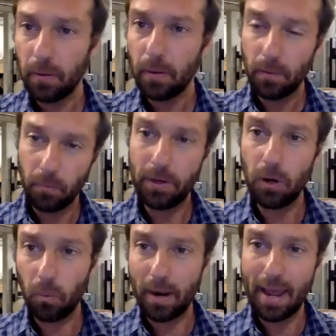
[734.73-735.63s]
We
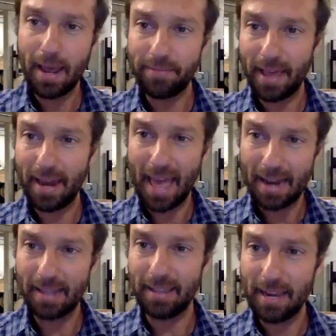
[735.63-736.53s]
don't want to have that
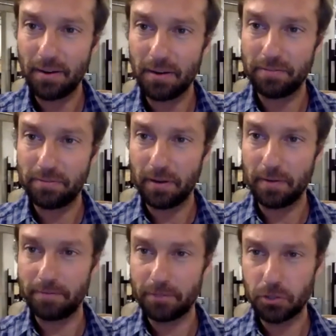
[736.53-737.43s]
added layer of
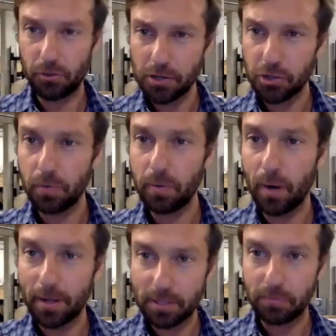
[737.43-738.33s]
structure. We
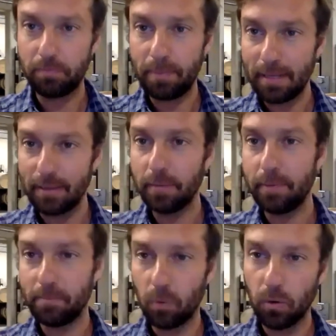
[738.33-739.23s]
want it to be a little
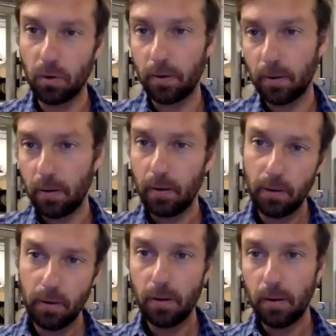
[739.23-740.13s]
bit more
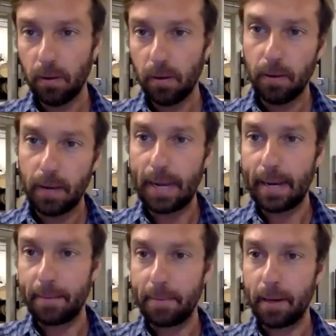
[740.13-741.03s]

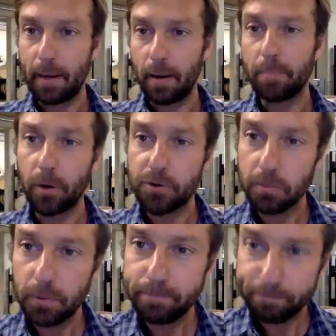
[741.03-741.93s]

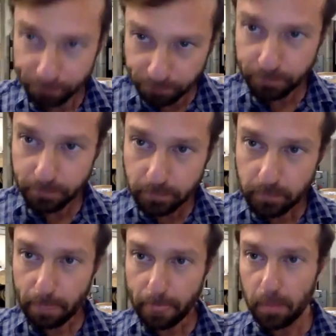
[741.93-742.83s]
approachable.
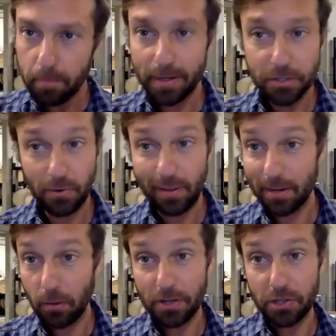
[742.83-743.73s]
But it's really a
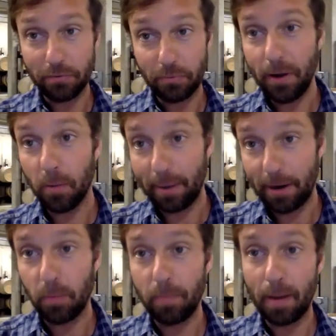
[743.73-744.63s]
question of, we go
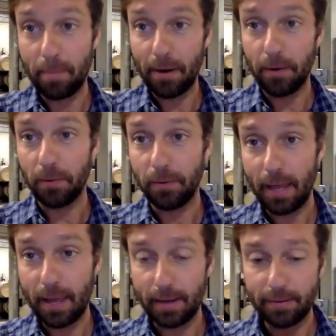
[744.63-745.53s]
barrel by barrel.
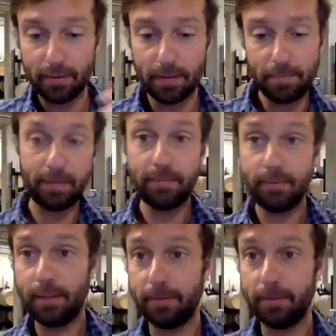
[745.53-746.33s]
And I mean, here,